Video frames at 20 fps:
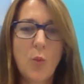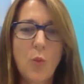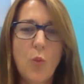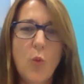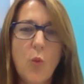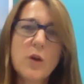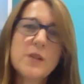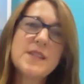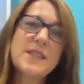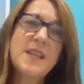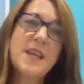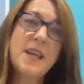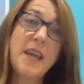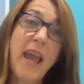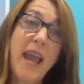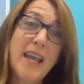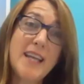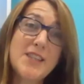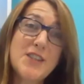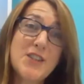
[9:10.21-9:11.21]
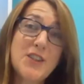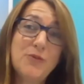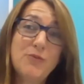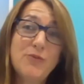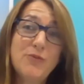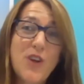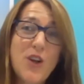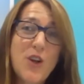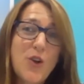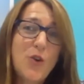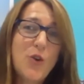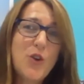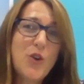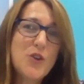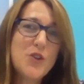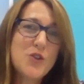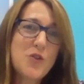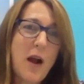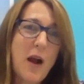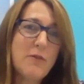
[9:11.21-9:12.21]
what's the occasion, who are
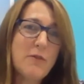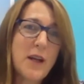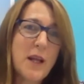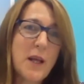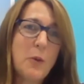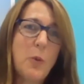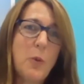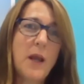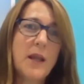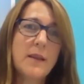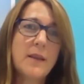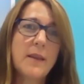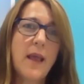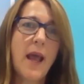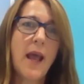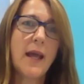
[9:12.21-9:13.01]
you traveling with,